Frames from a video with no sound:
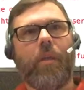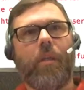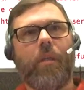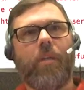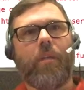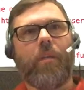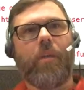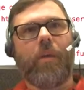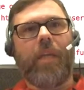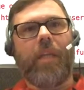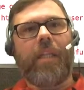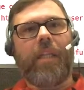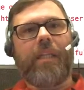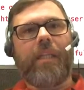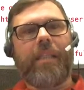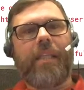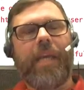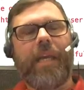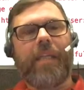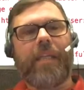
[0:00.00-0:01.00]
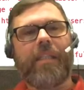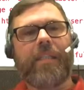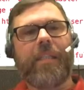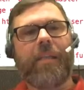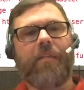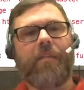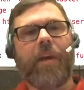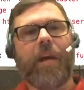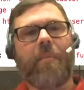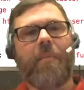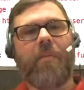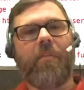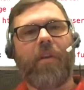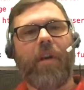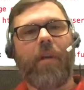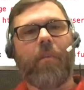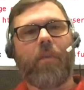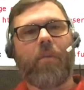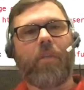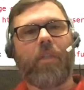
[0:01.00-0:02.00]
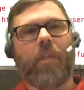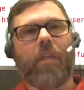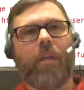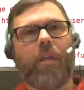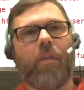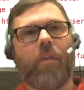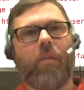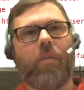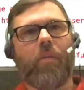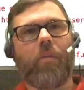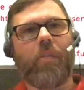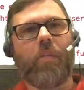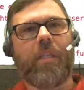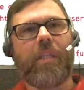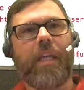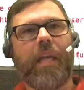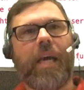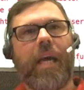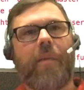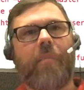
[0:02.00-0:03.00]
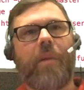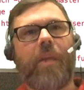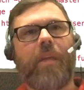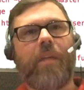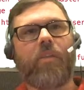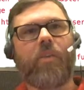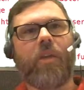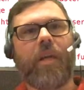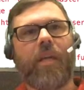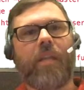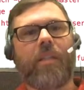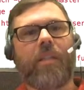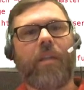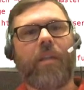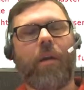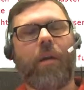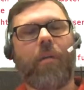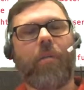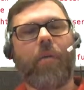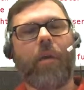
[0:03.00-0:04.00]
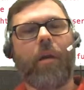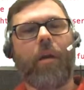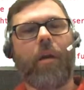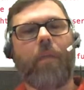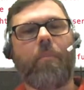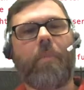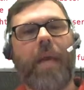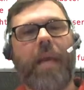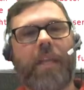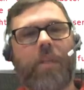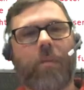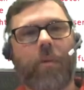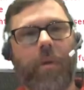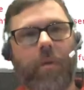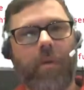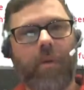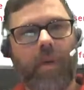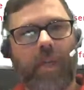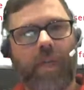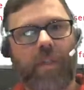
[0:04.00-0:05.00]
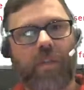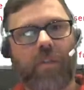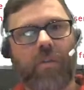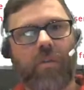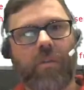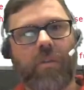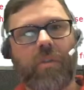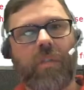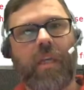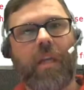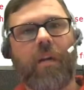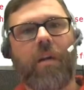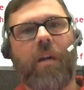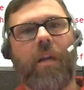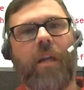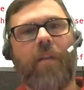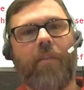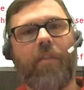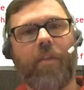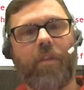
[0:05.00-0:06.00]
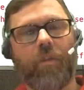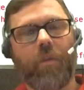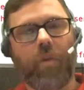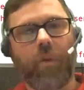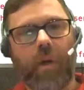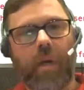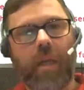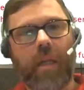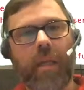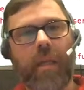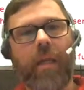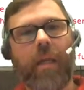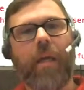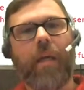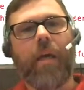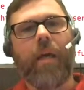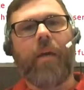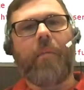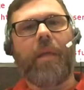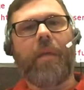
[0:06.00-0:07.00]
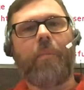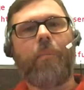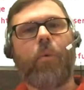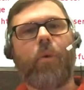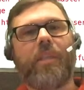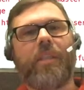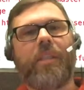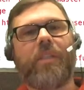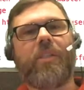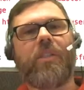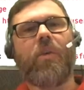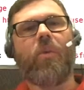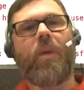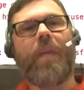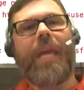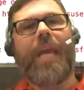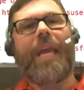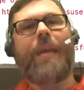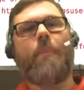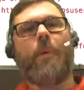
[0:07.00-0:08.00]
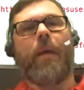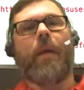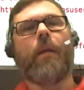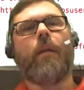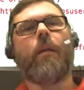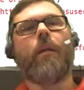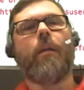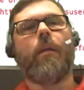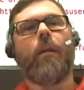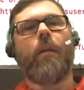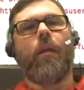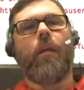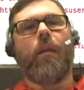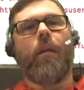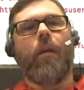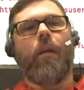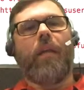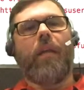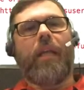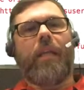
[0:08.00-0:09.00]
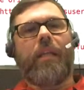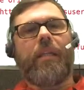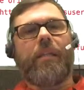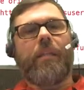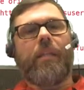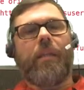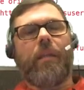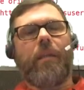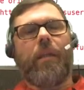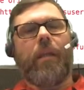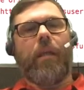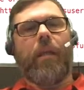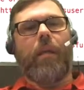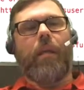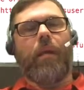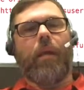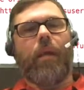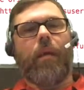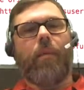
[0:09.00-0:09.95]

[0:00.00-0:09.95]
So in this case, the environment variables includes the IP address and our password credentials and our inventory that points us to an APIC that is in